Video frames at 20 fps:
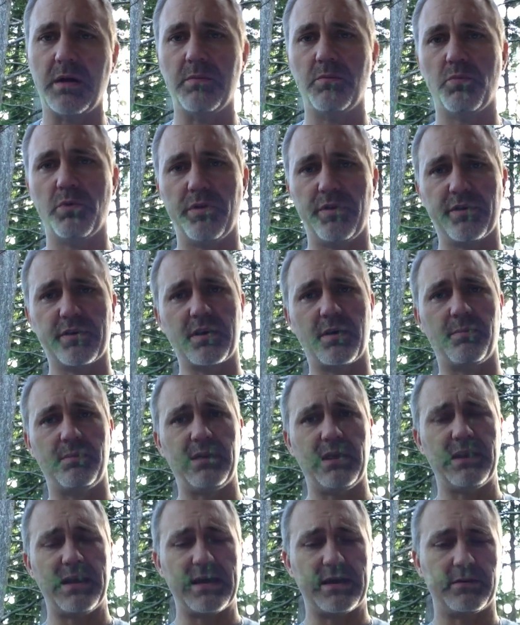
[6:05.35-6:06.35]
where they're coming
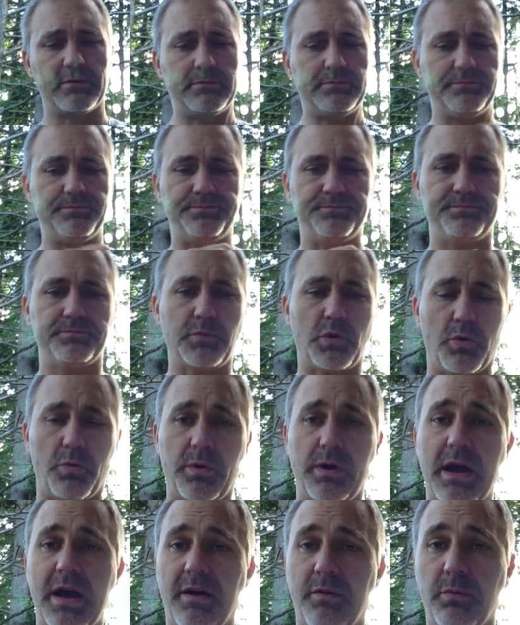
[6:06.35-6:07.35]
in at, or
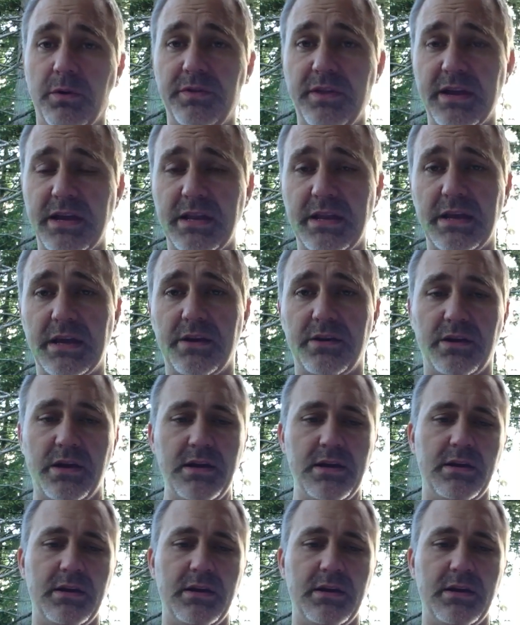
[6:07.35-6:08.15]
what they can hit.